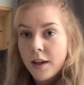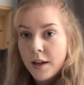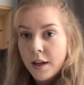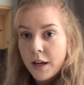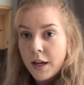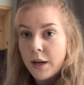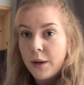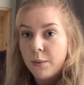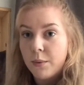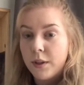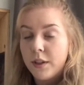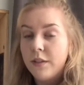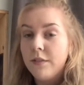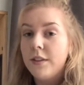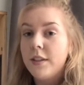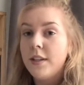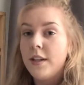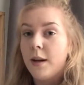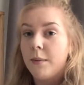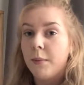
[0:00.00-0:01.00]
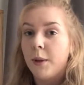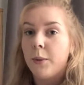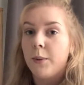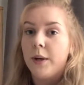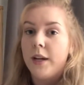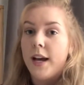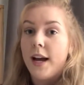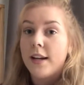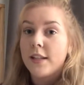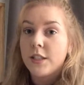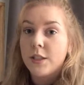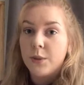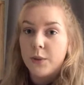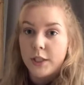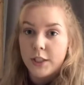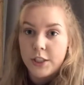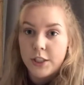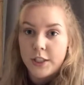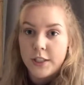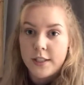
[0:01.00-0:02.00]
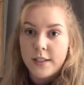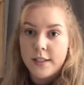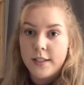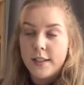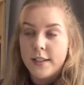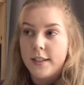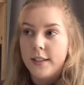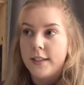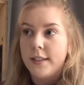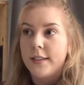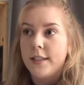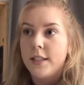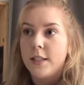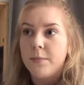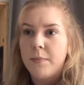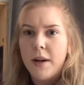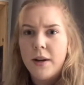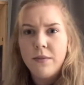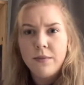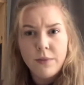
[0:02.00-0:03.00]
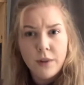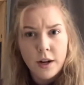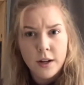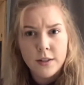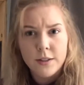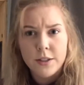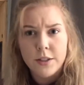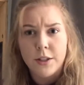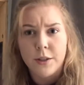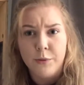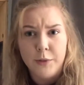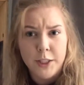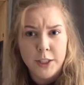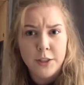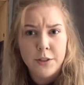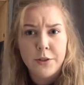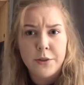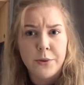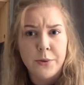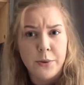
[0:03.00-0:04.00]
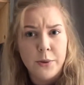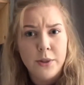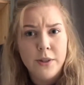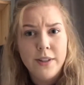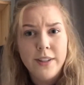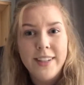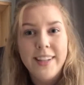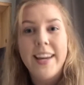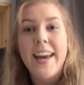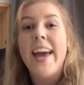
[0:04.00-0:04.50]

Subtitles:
One of the #1 asked questions is Pennfoster a real school?